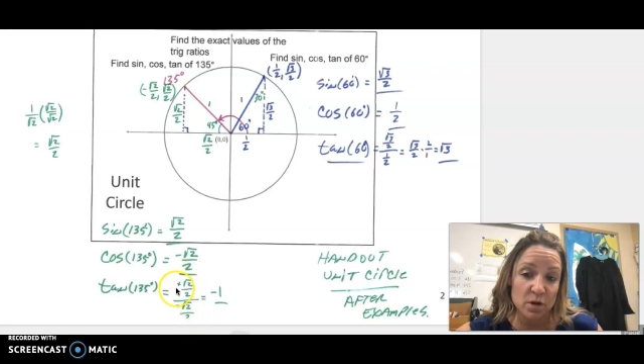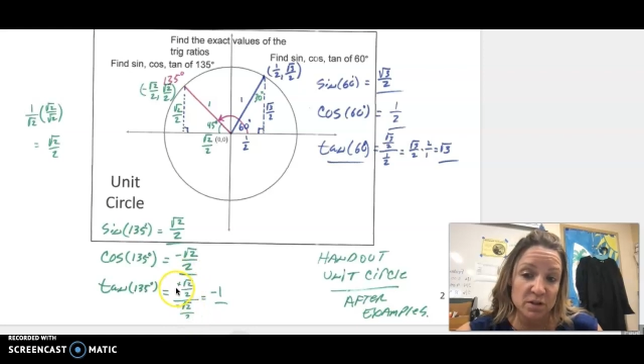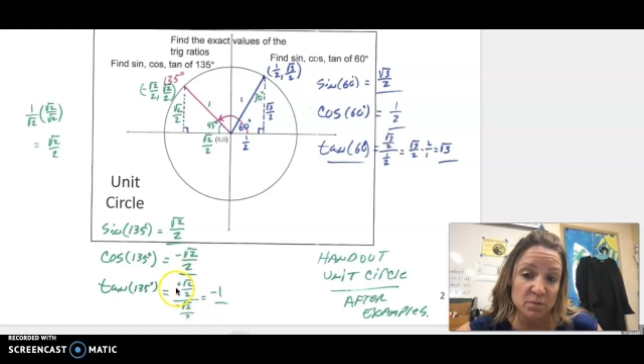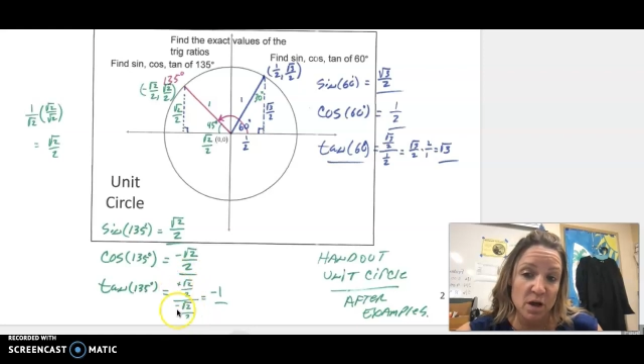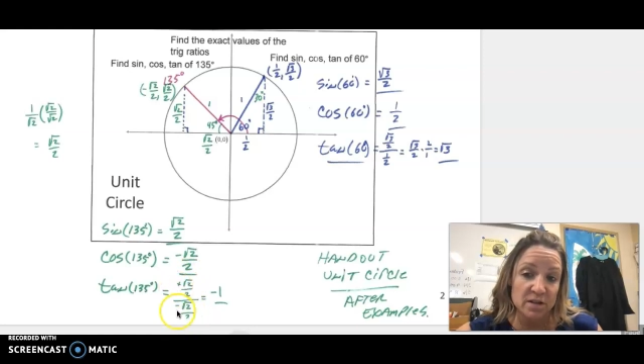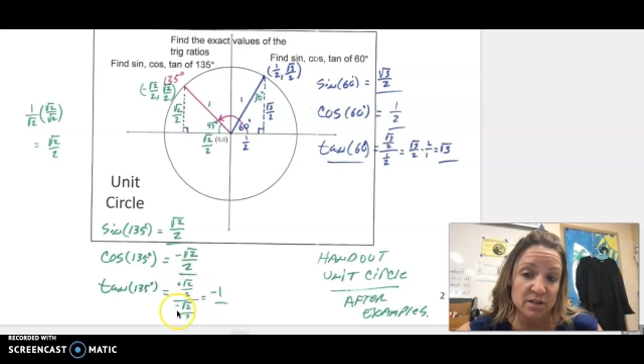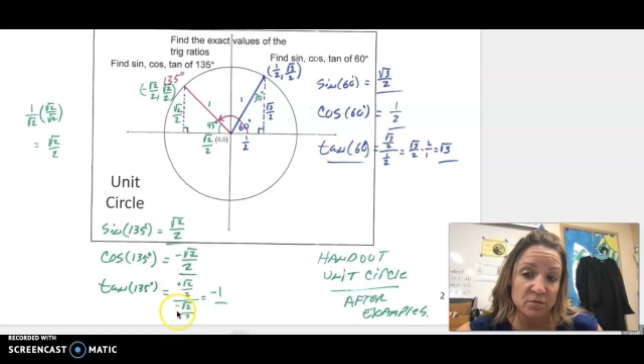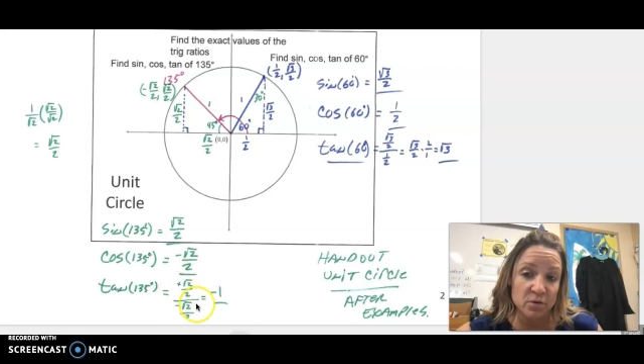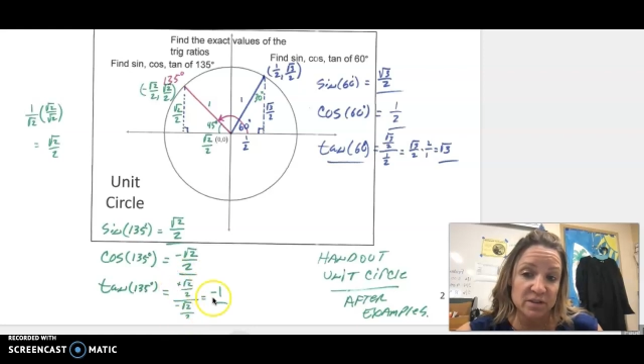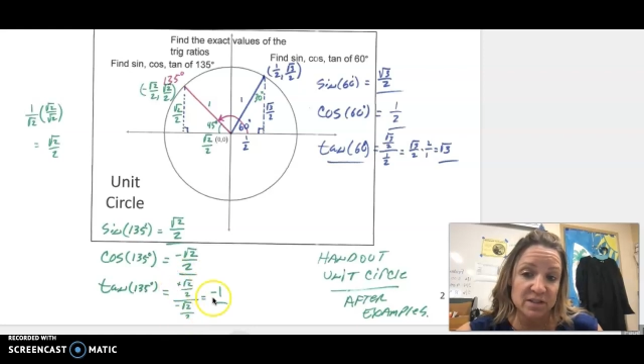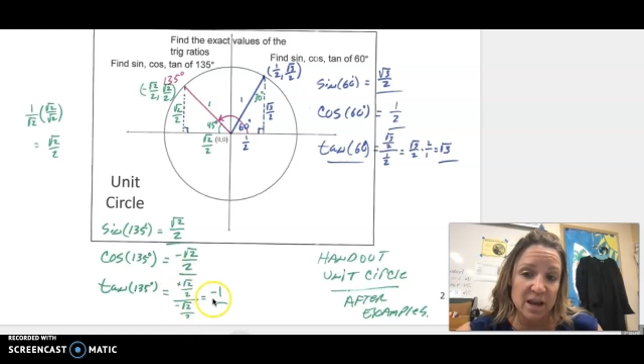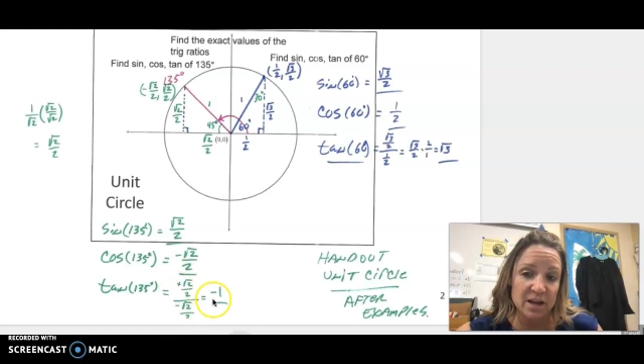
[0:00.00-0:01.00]
One's positive,
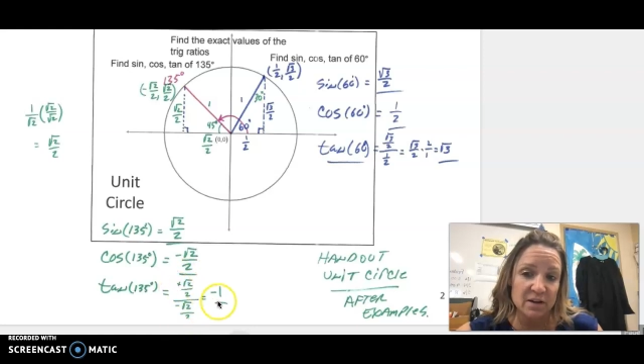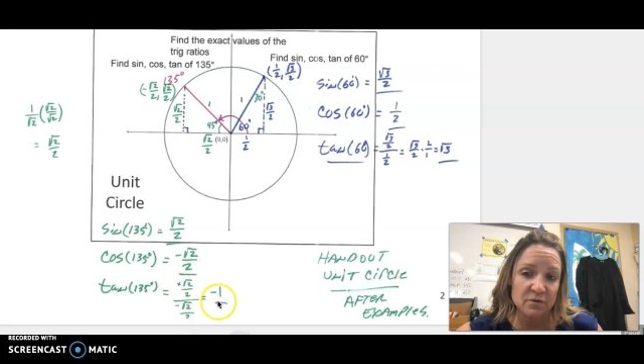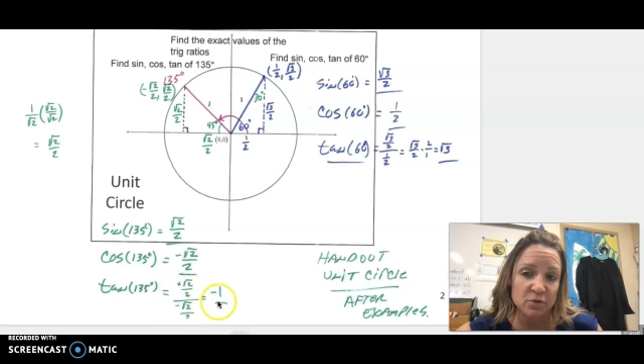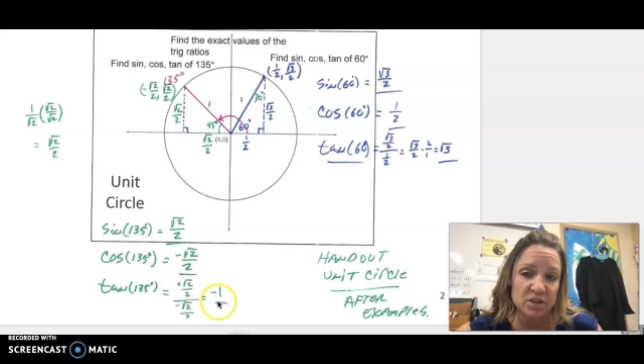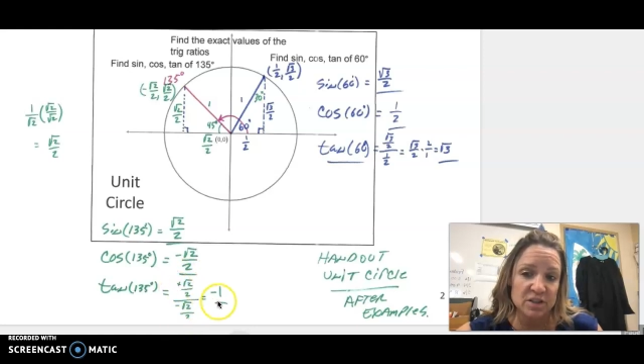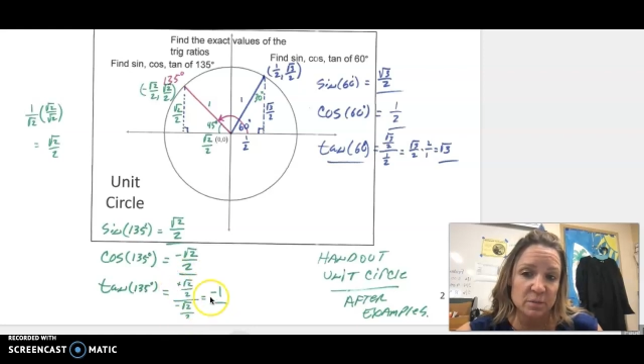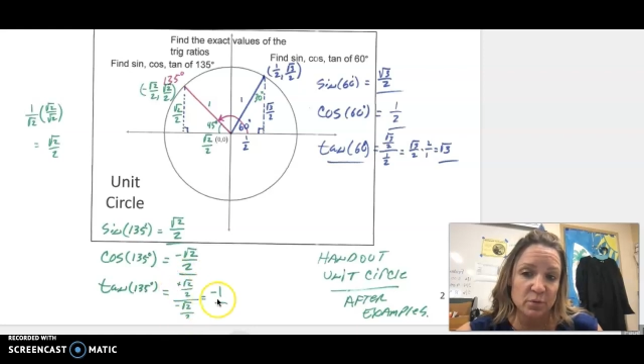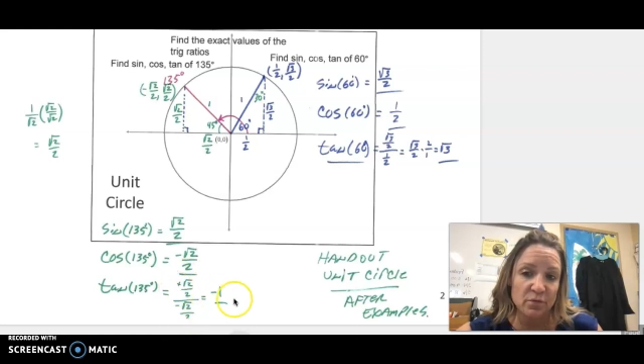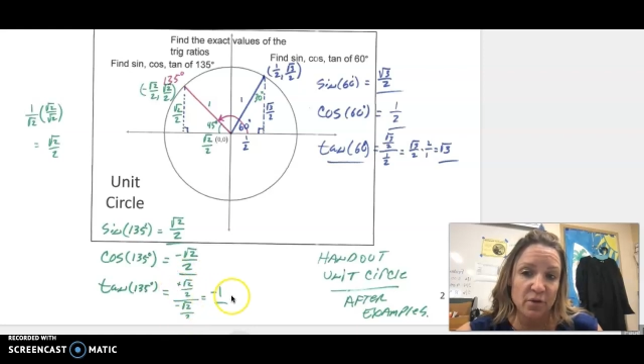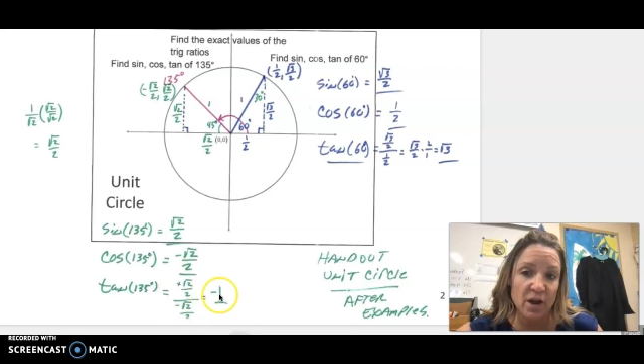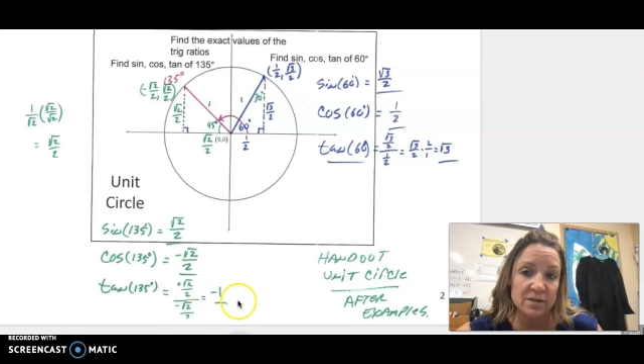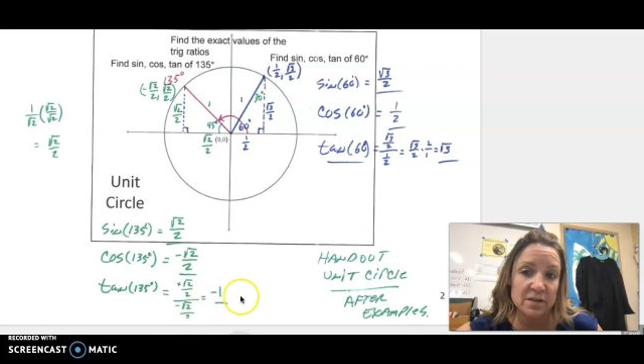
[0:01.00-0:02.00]
one's negative, which
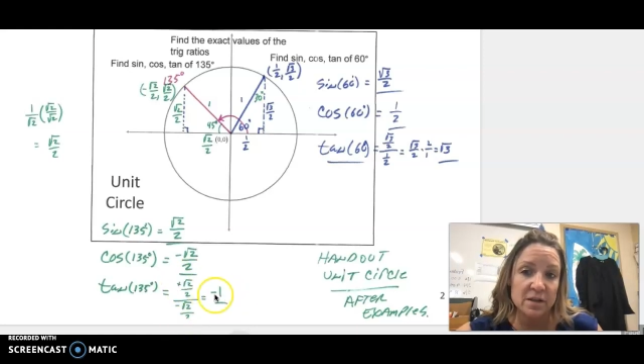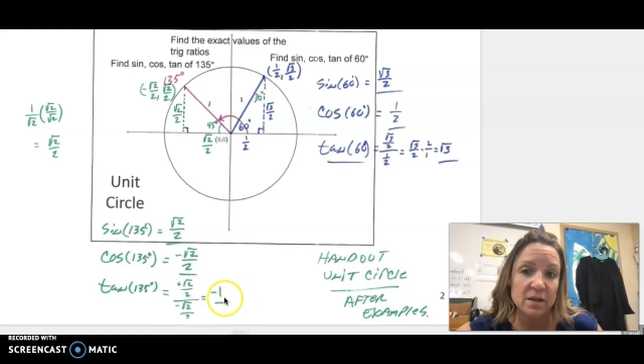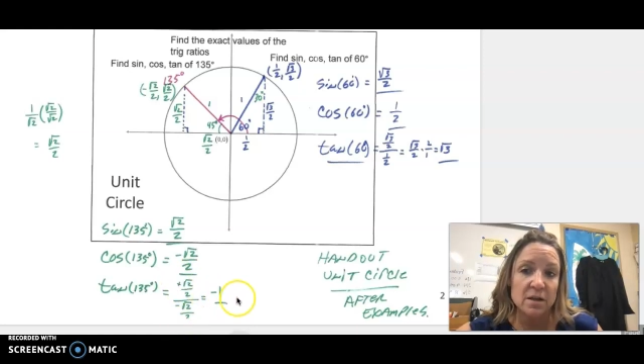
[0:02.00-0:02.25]
simplifies